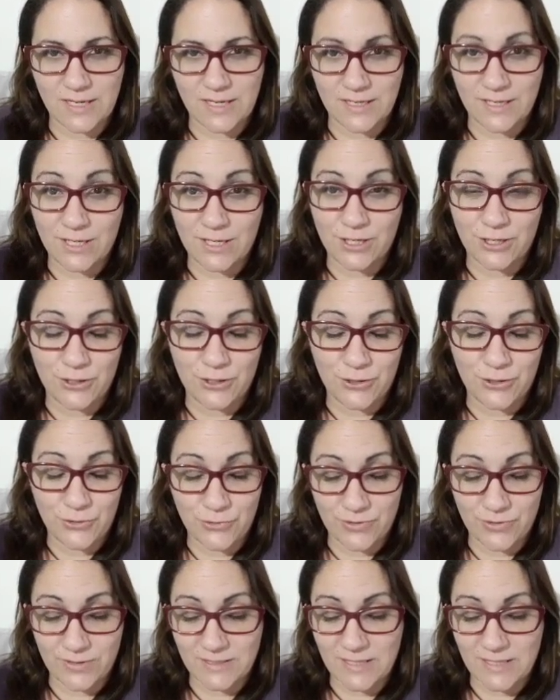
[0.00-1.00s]
I didn't
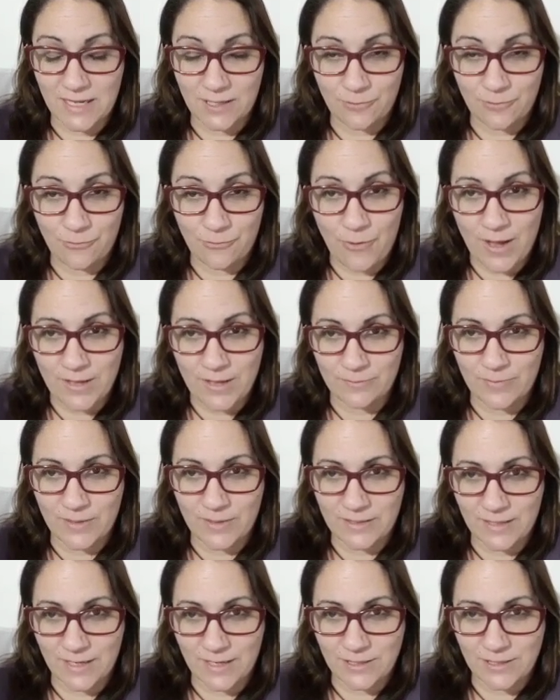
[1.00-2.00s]
know exactly what,
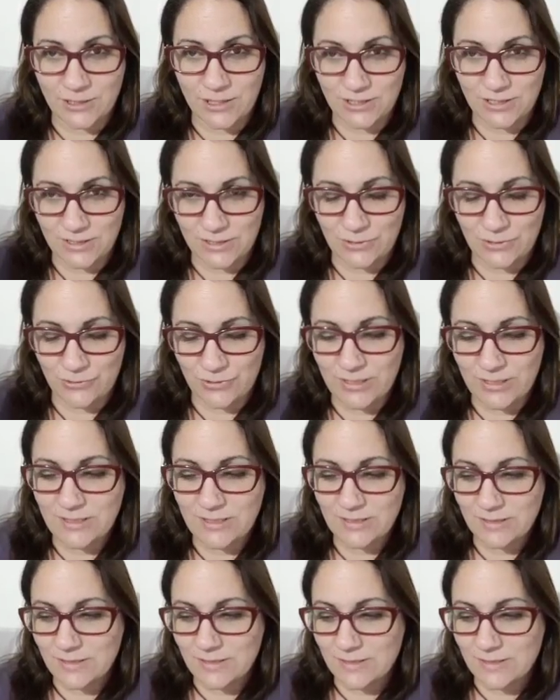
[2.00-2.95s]
but I just knew it.